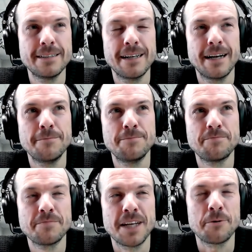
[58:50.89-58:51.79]
Um,
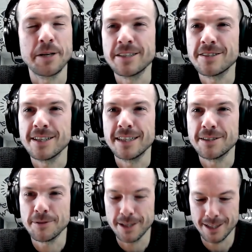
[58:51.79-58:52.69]
I don't want it to turn
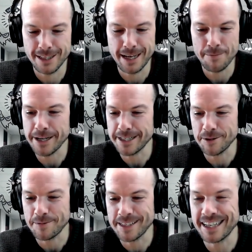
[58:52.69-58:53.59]
into a yeah
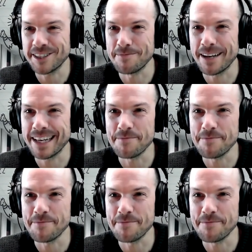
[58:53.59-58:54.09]
brainstorming session, Becky.